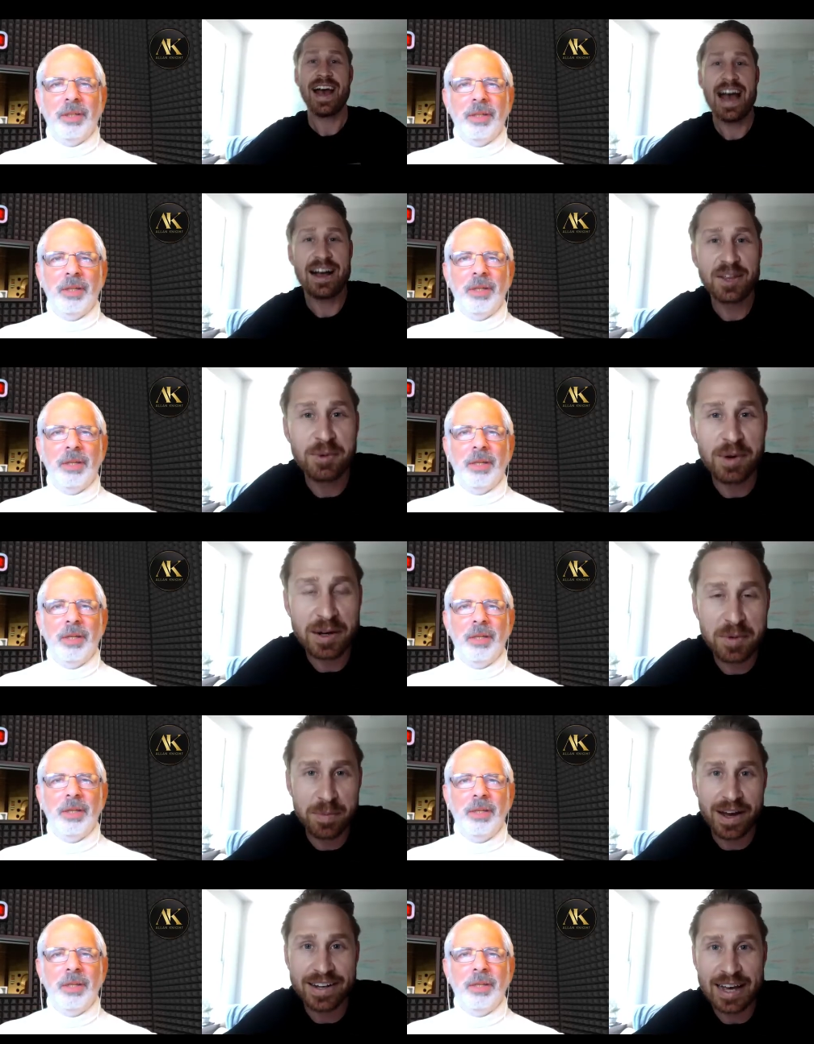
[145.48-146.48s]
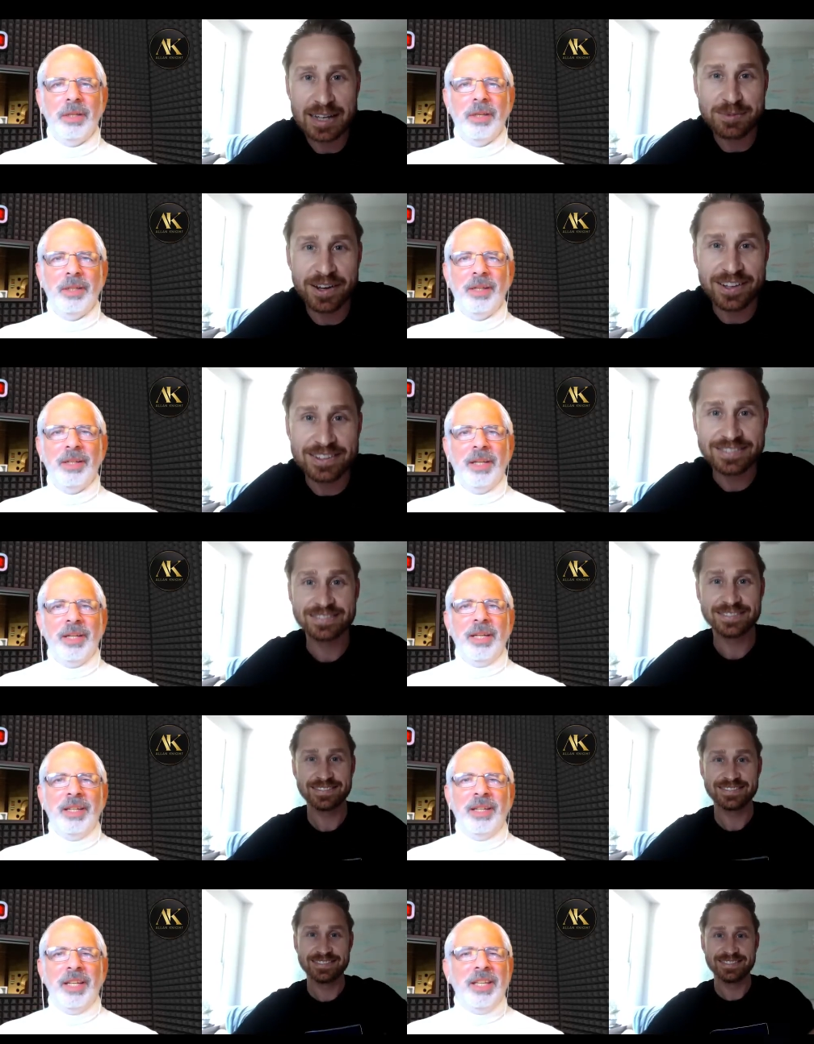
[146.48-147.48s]
Speaker 1: Allan, welcome to the podcast, brother.
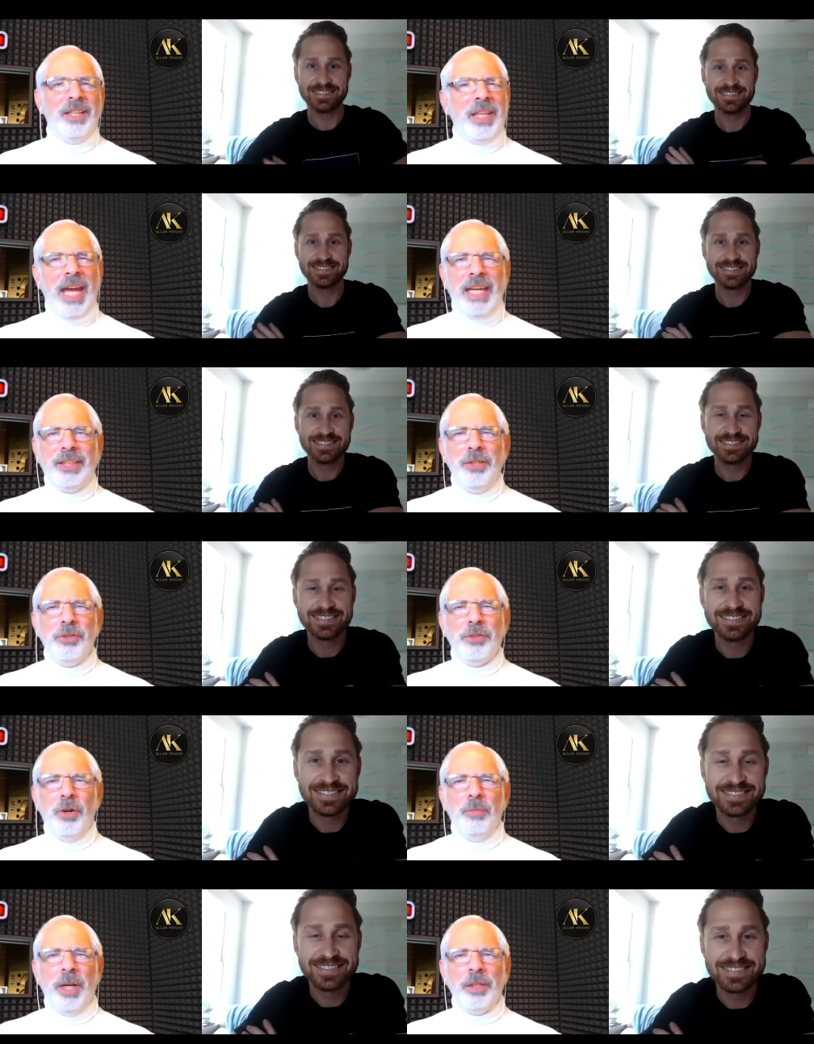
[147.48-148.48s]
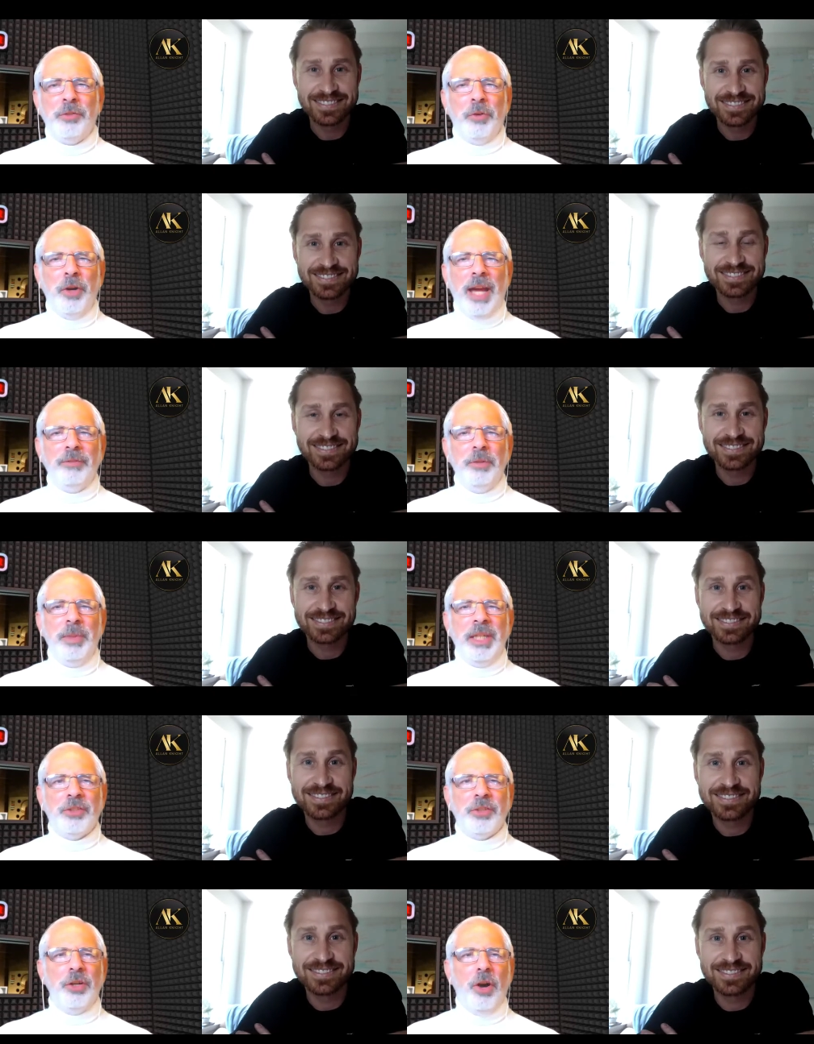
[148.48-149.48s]
Speaker 2: Thank you so much for having me.
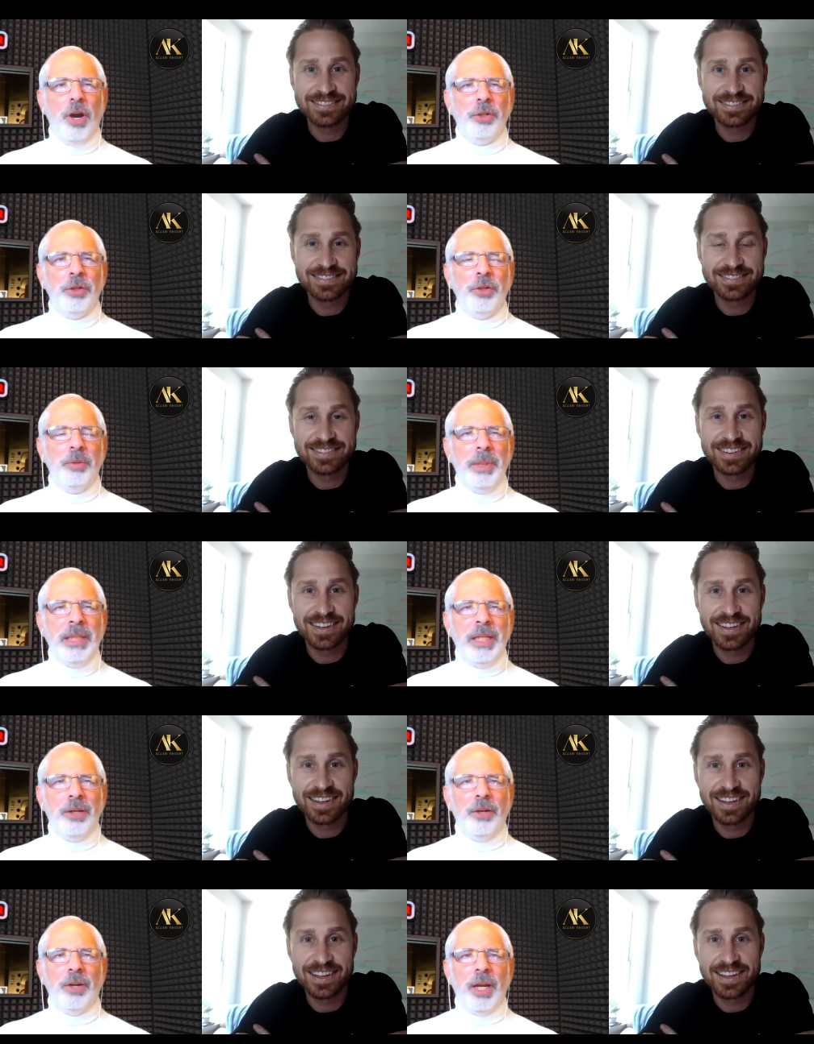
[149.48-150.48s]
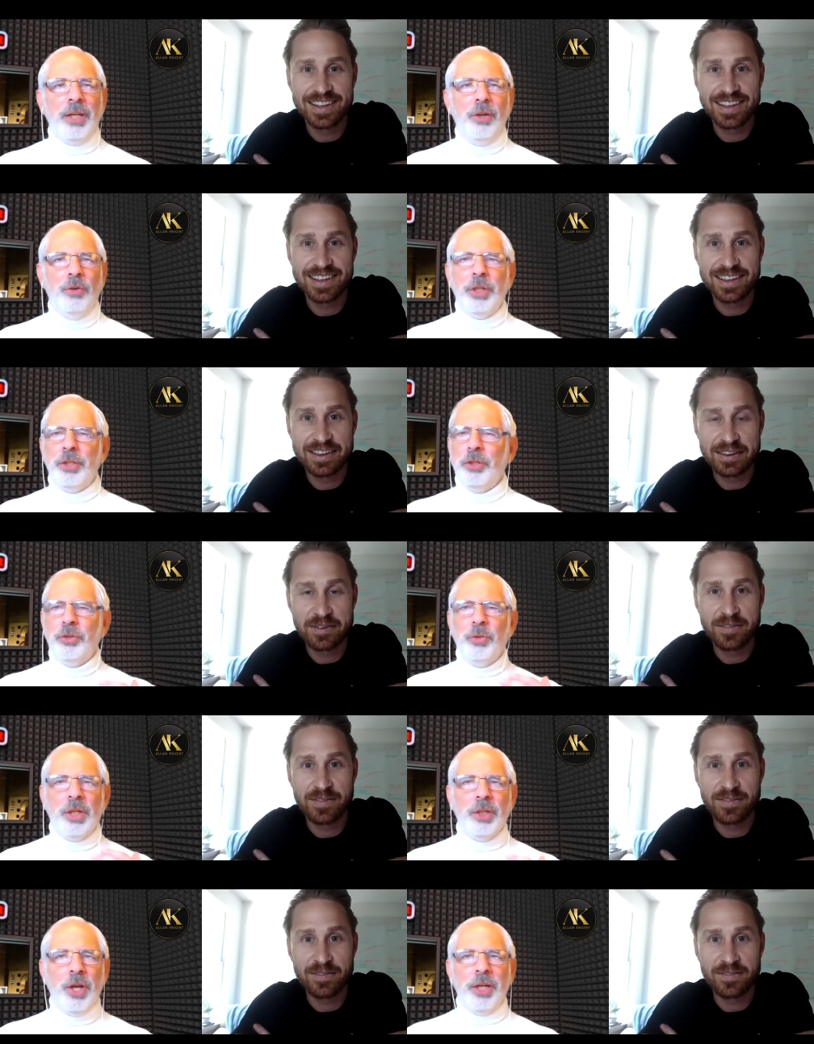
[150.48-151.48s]
It's an honor to be here. I know that you're
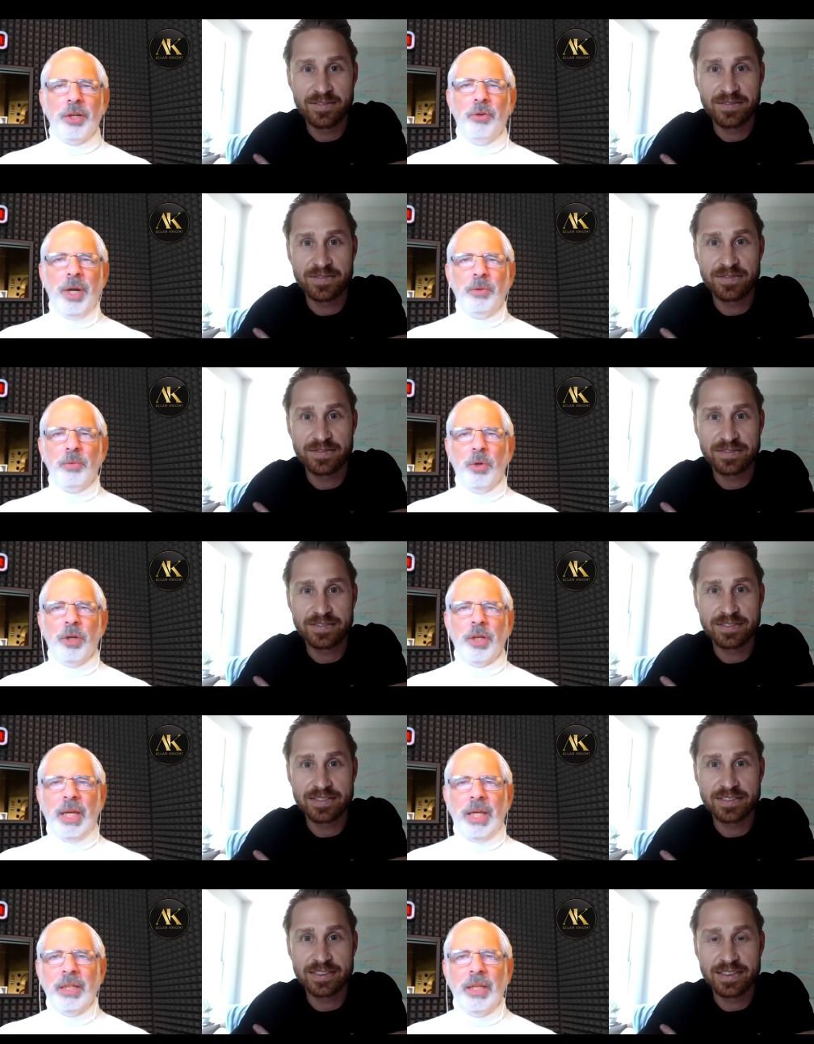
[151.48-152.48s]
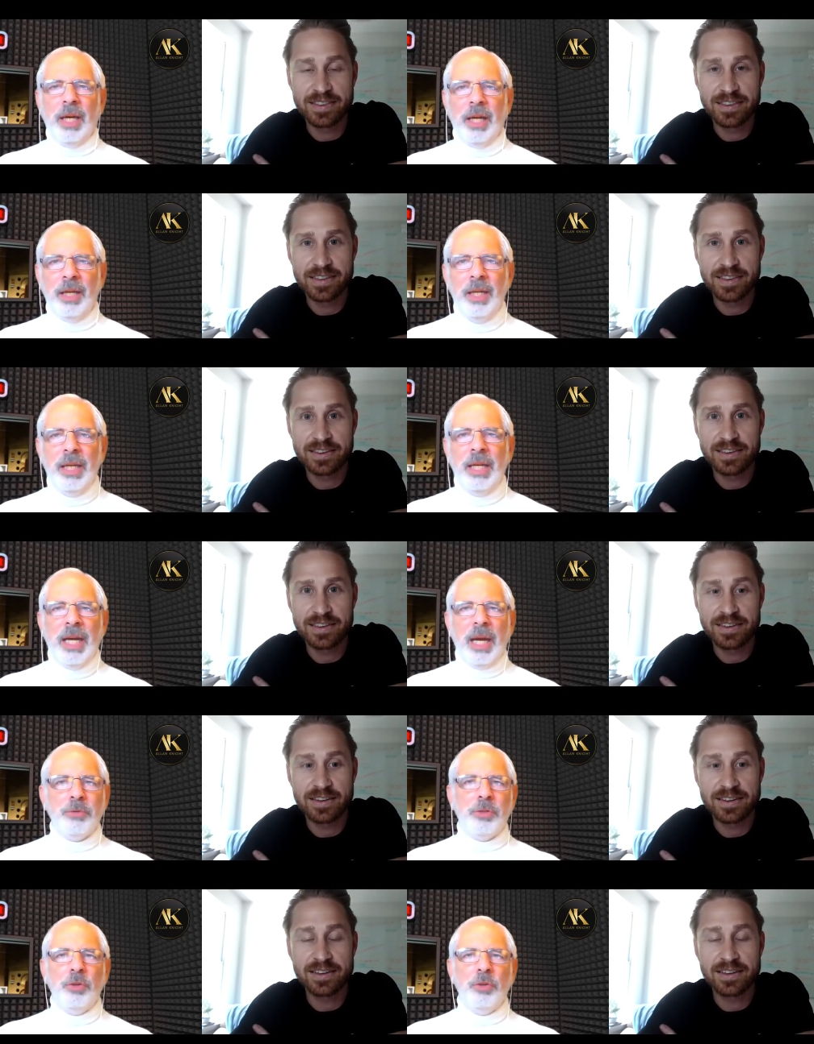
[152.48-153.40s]
doing a lot of great work, and uh, I'm so